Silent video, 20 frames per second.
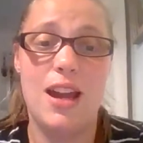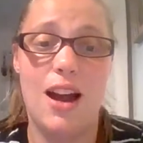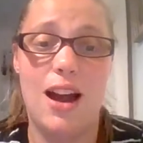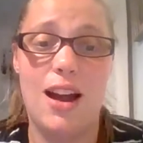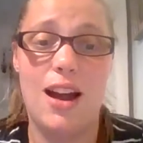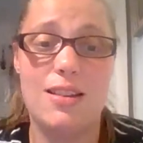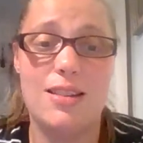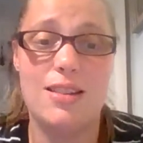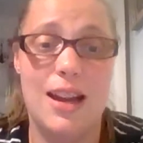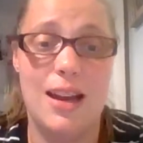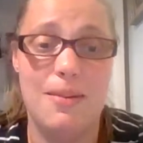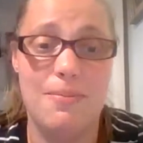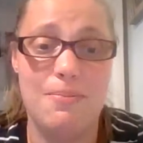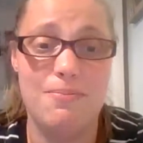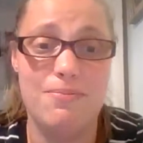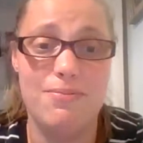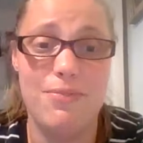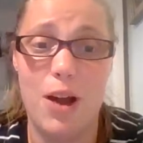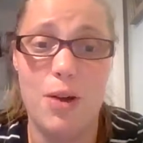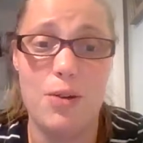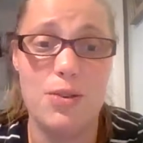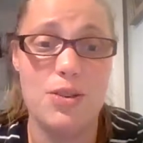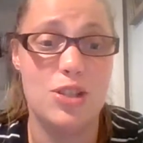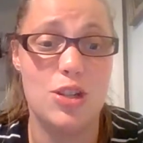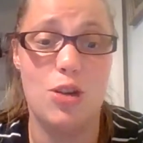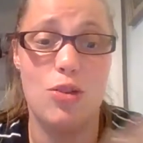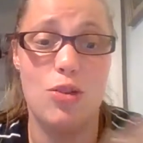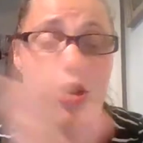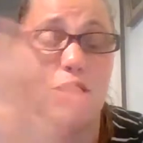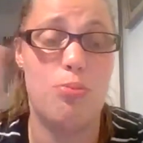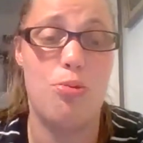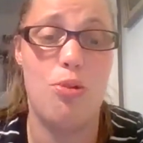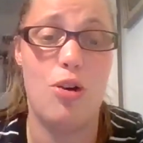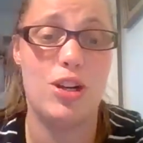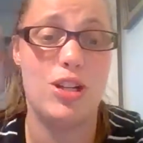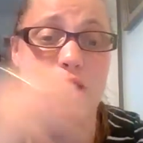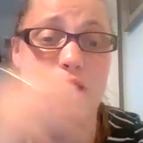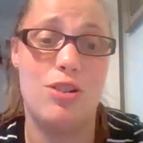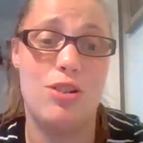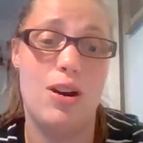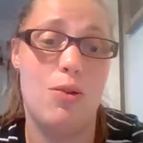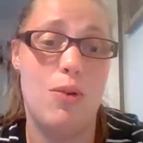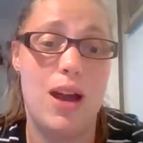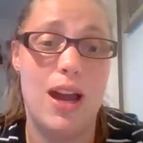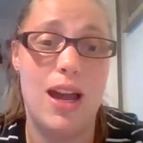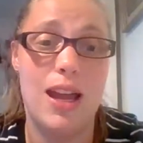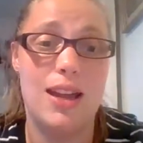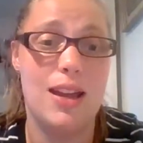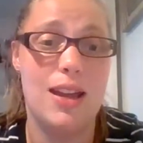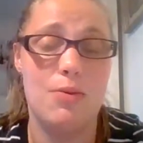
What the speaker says: I was sold on the product straight away.